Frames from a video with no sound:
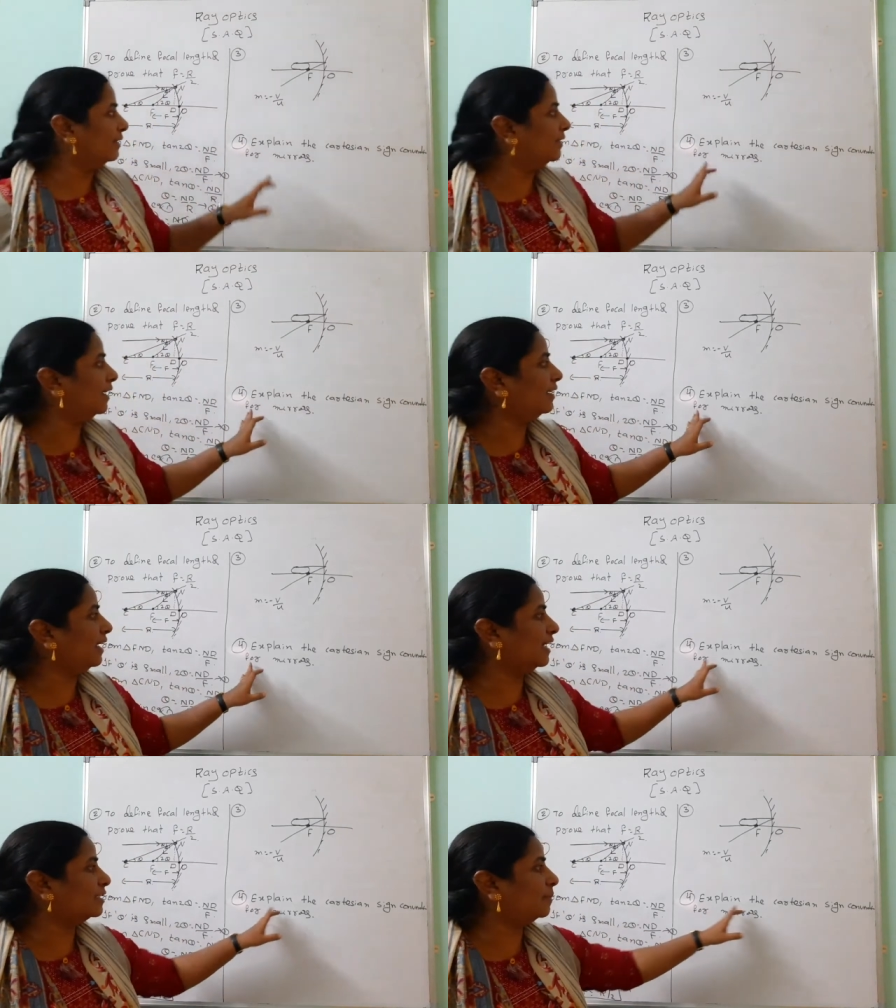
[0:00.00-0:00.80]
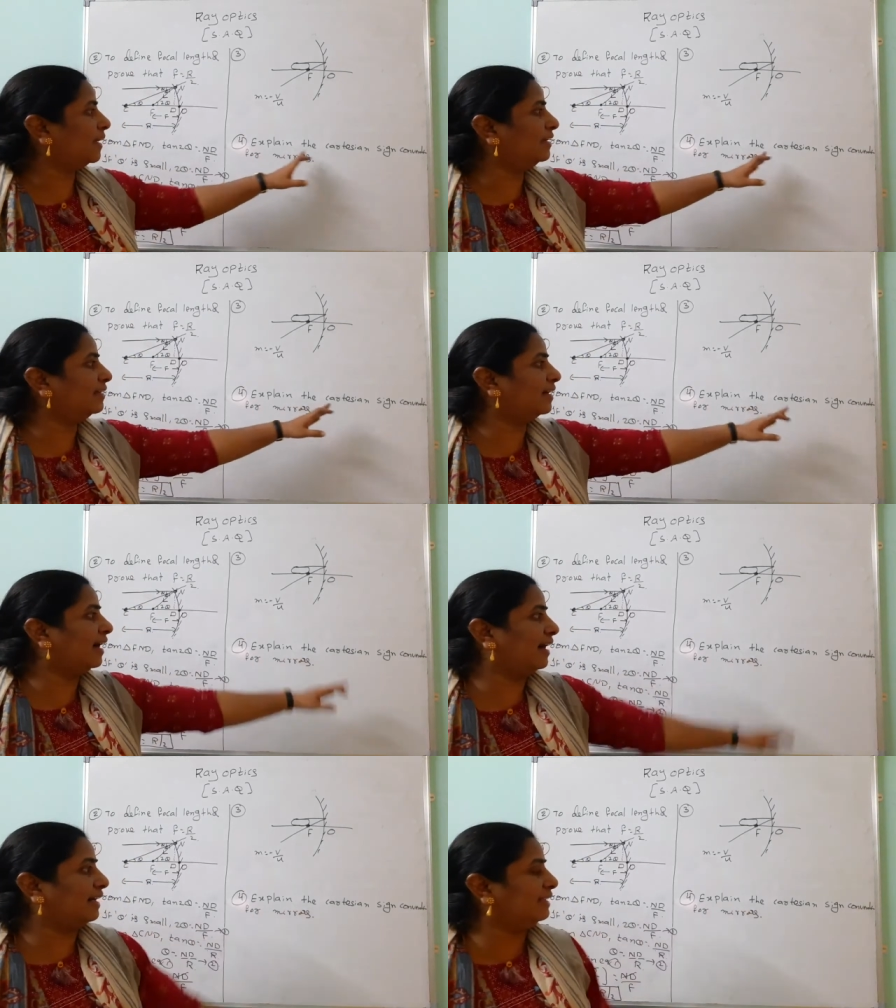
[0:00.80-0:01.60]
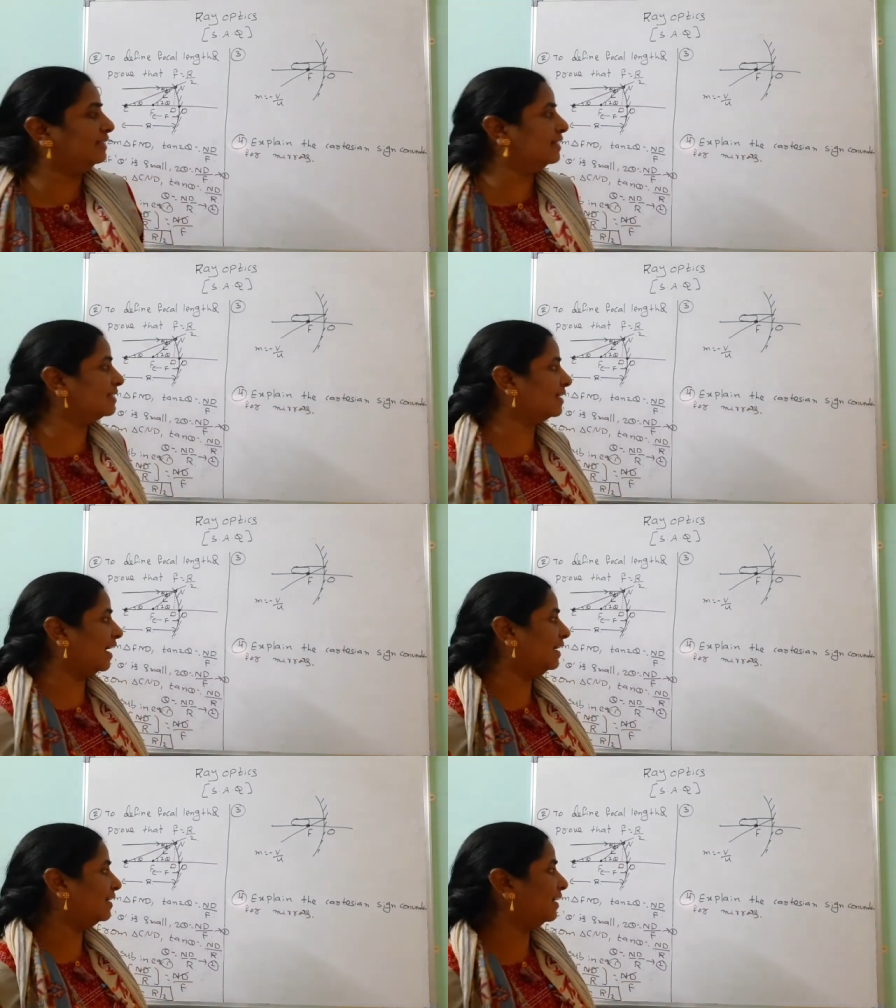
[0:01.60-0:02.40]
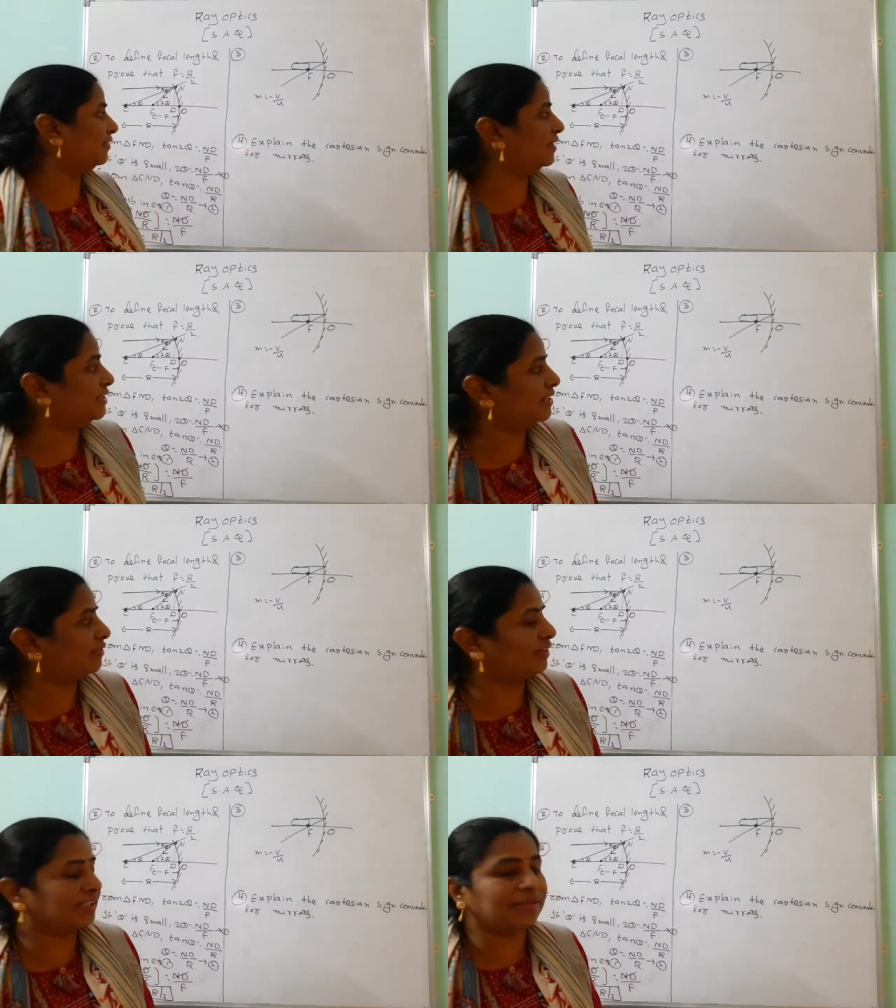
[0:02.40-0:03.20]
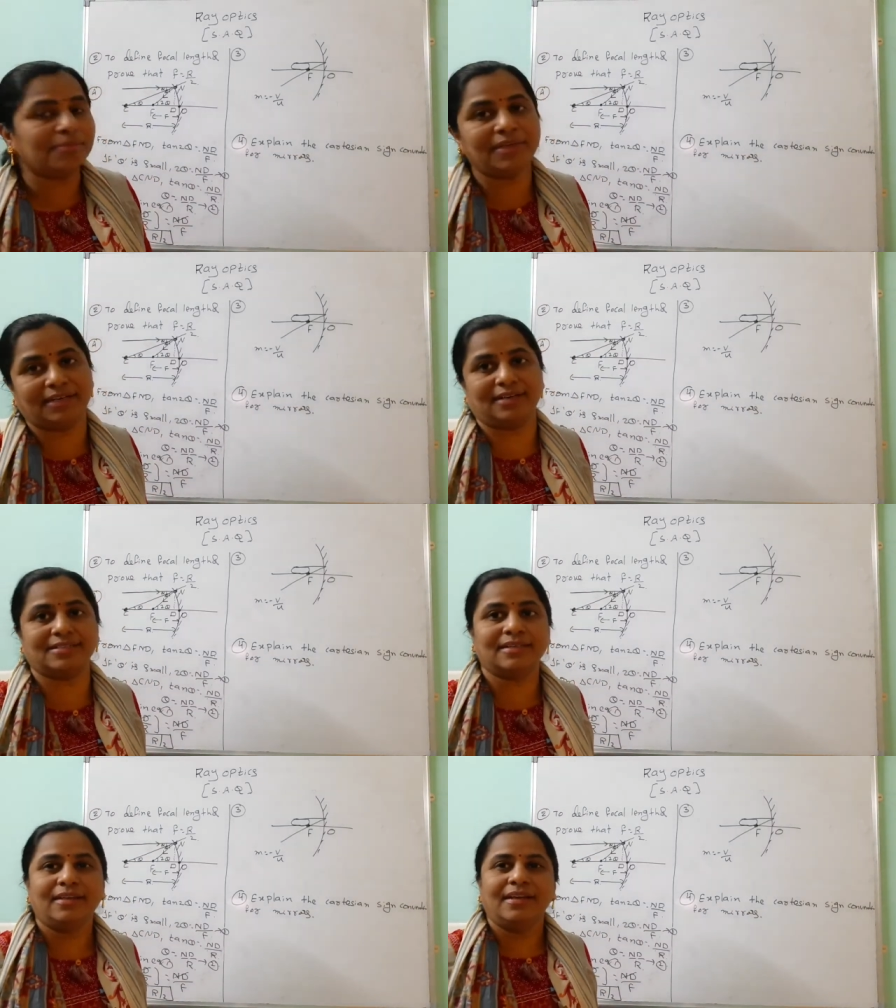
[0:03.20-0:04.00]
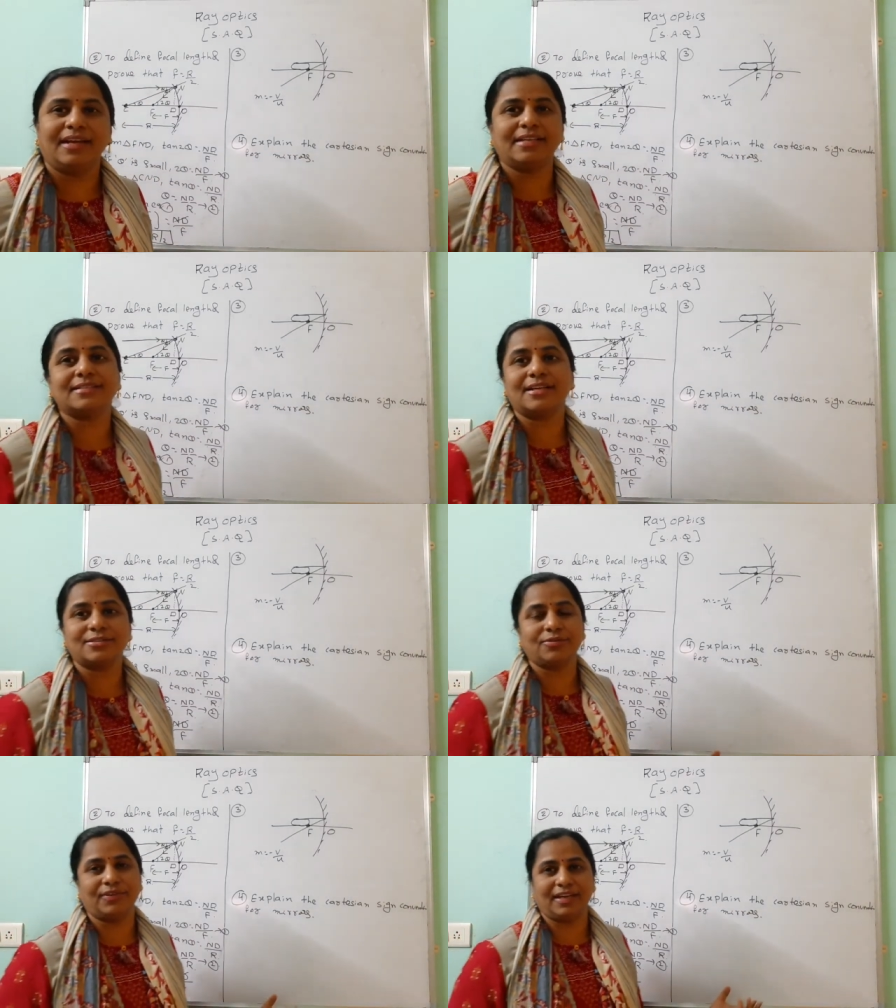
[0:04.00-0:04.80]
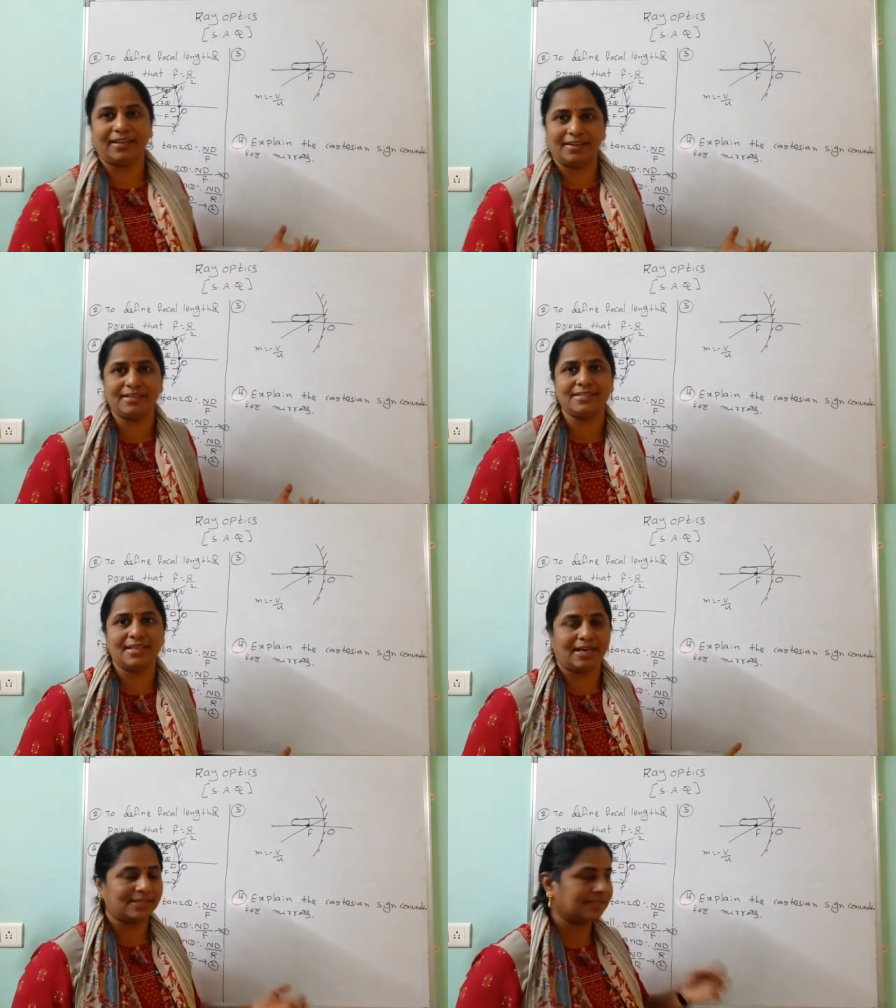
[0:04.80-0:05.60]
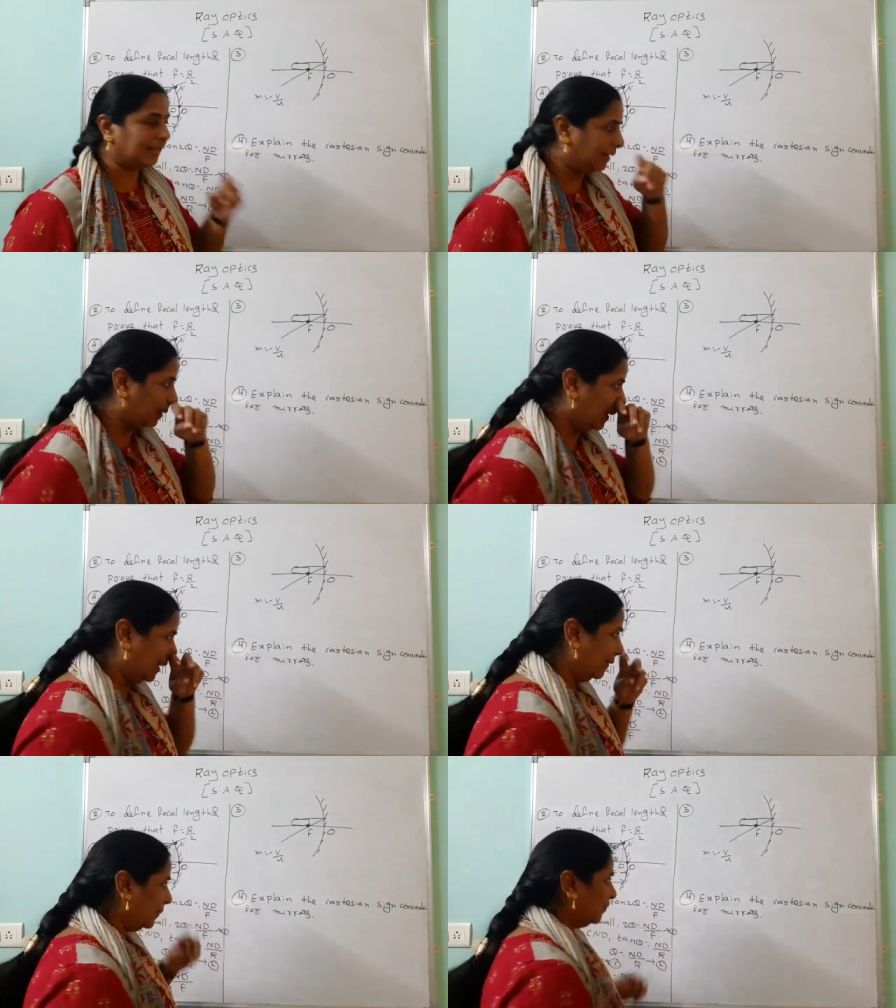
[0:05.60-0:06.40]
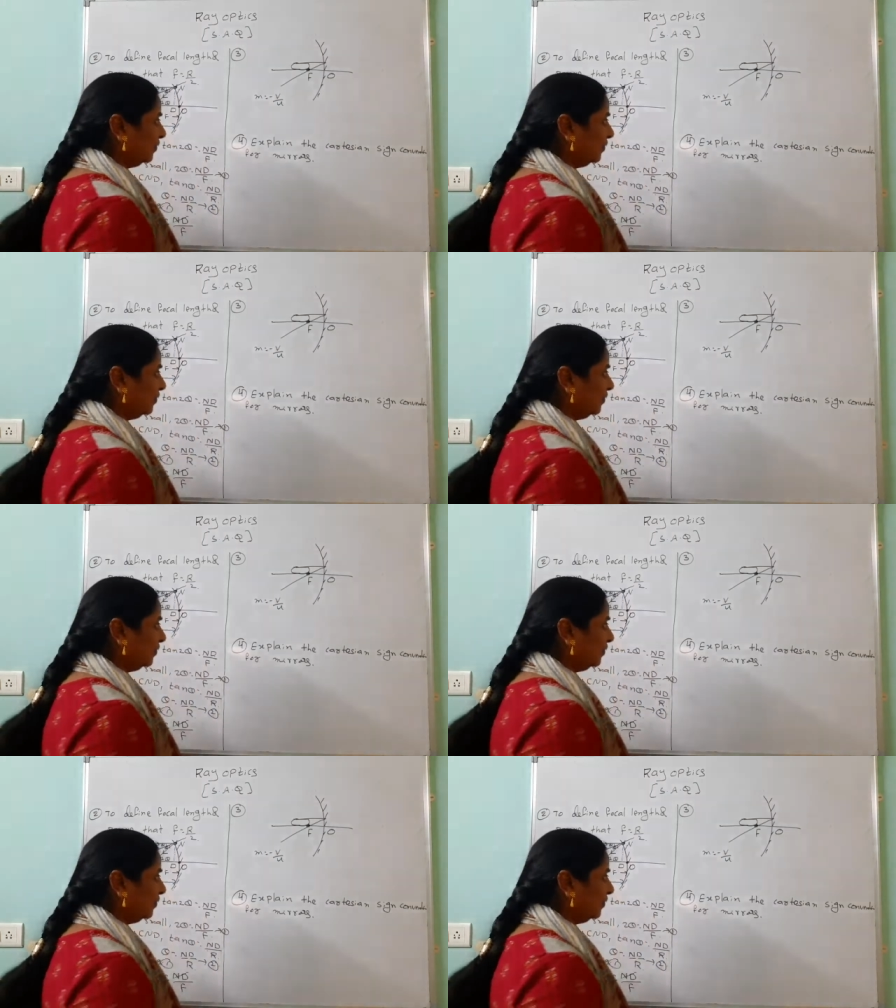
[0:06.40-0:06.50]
Then explain the Cartesian sign convention for the mirrors. It is also very easy answer. Look here.